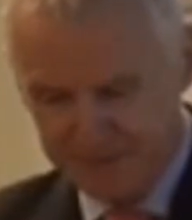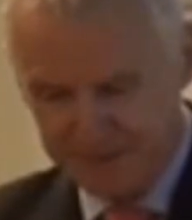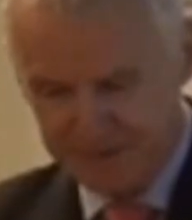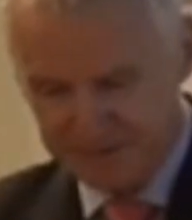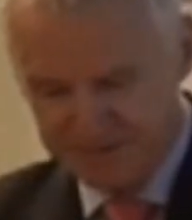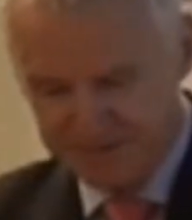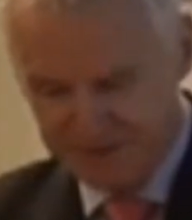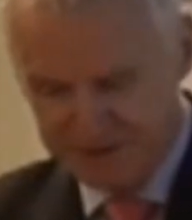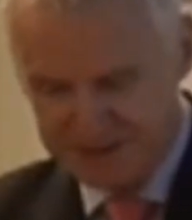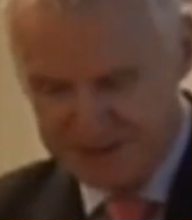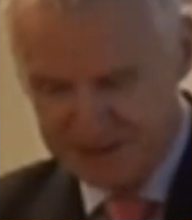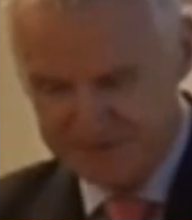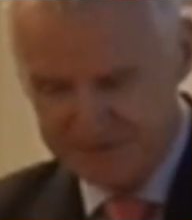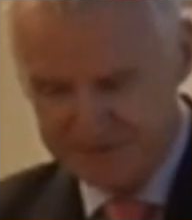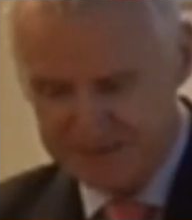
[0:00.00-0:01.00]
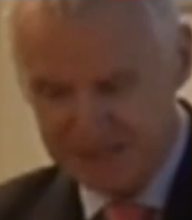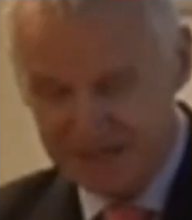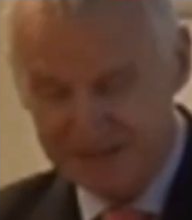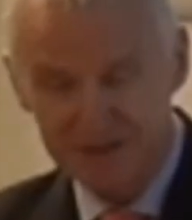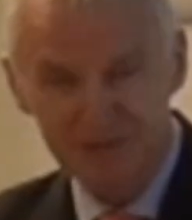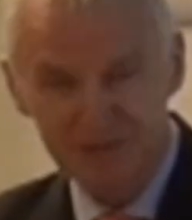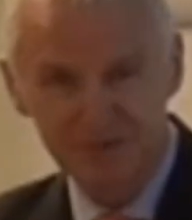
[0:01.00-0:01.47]
The first set of
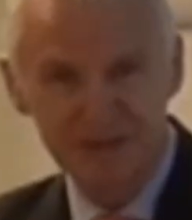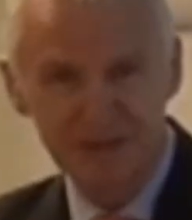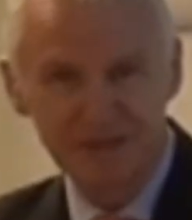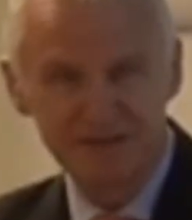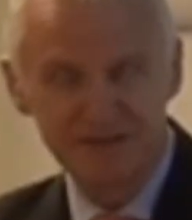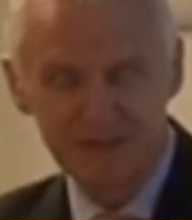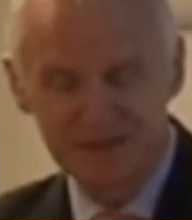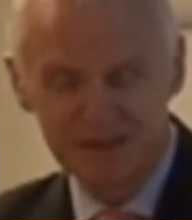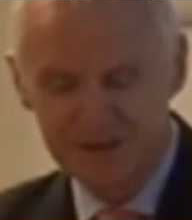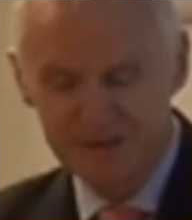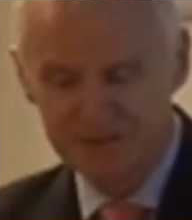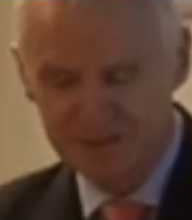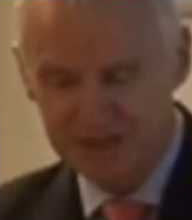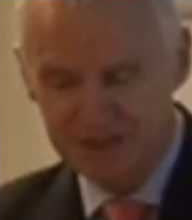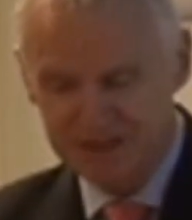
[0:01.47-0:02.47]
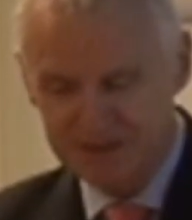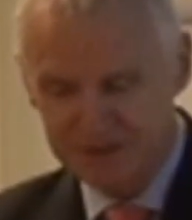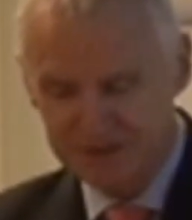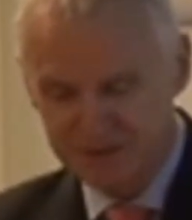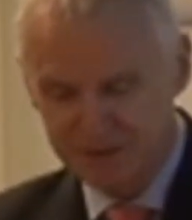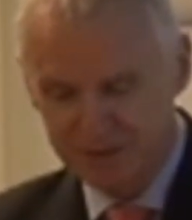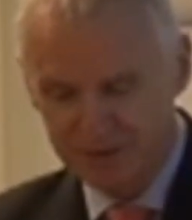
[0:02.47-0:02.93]
standards were delivered in
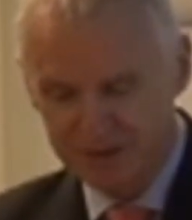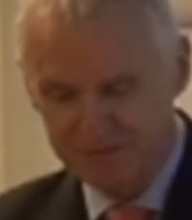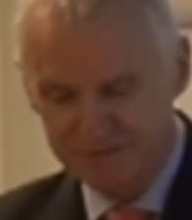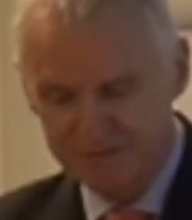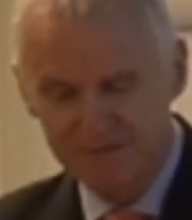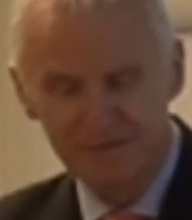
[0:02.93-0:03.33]
2012.